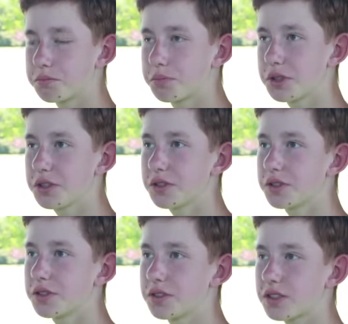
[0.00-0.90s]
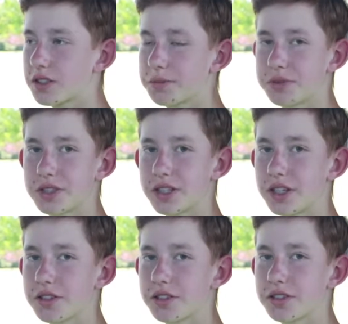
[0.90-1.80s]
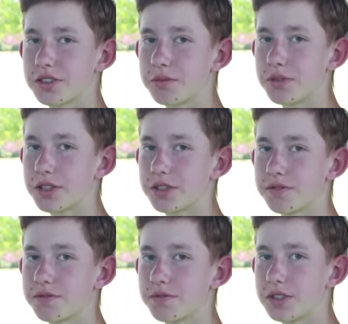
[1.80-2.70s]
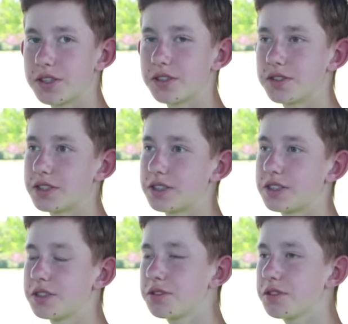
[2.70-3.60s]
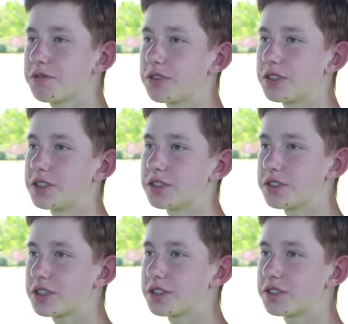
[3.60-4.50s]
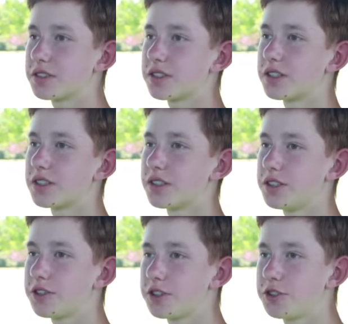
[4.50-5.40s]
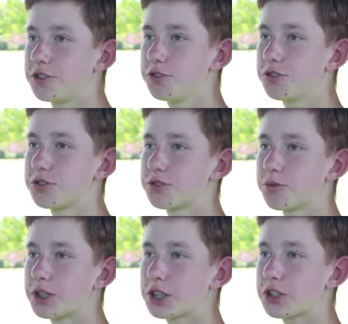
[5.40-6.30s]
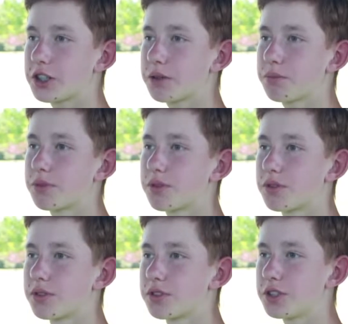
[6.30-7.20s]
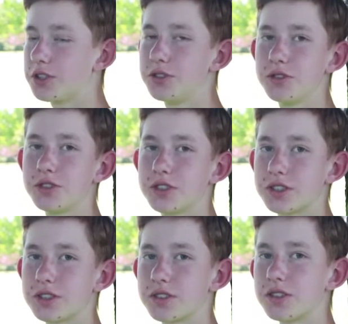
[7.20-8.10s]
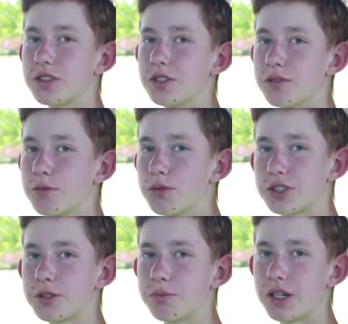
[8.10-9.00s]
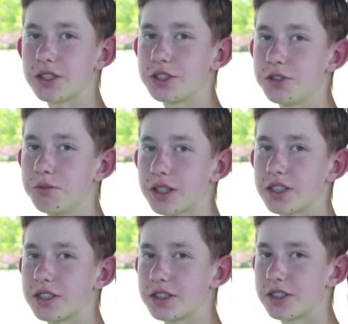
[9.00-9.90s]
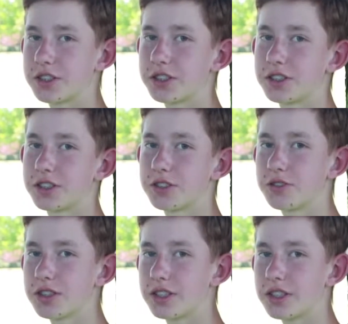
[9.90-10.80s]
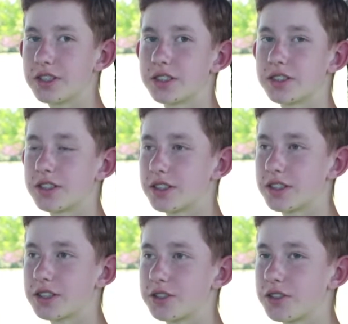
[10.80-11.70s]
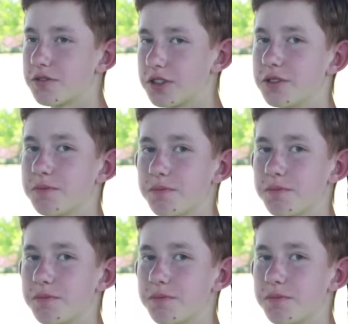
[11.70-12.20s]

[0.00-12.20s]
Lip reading: Putting the clips together to make your video is it's really fun, and you can choose which clip to use and what's the best. You make the decisions. It's really nice, and I think it's really fun.